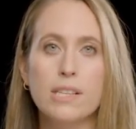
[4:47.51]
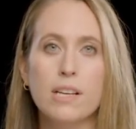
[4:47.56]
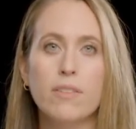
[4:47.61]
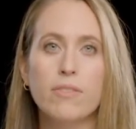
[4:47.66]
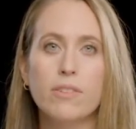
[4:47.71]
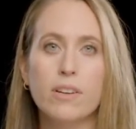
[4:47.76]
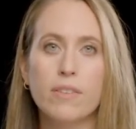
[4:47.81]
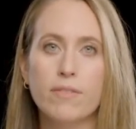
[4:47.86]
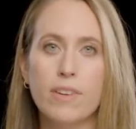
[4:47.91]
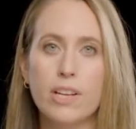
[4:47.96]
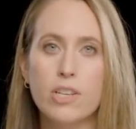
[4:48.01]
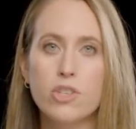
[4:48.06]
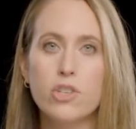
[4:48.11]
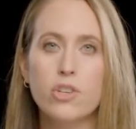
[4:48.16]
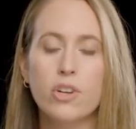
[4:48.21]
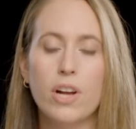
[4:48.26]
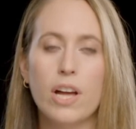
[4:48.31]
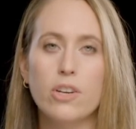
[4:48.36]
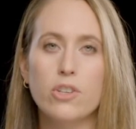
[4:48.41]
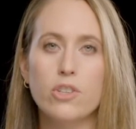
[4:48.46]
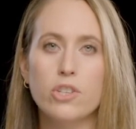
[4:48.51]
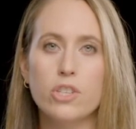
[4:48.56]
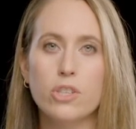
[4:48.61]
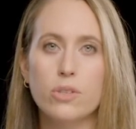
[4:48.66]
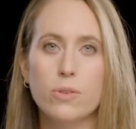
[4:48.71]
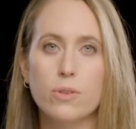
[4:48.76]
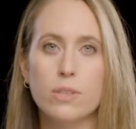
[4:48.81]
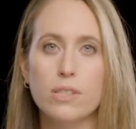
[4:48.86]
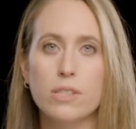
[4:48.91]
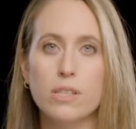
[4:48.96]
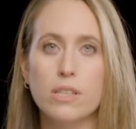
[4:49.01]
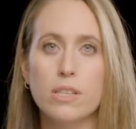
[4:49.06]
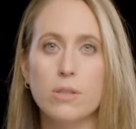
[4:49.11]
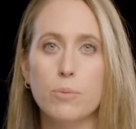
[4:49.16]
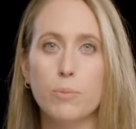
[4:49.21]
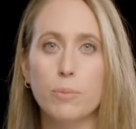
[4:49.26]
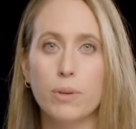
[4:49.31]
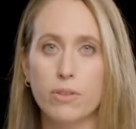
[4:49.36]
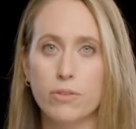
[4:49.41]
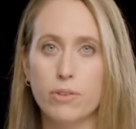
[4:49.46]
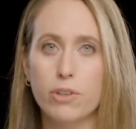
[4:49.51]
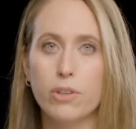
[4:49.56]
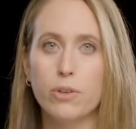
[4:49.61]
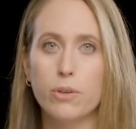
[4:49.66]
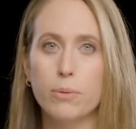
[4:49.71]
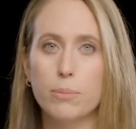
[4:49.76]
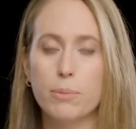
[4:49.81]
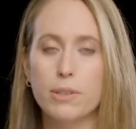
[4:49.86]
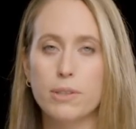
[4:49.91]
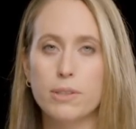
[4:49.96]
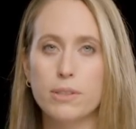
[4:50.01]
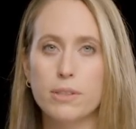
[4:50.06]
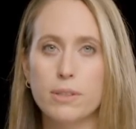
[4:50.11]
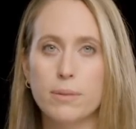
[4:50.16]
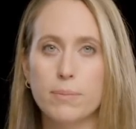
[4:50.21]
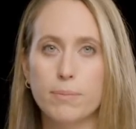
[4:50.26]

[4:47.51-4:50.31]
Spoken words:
of conventional energy sources with renewables.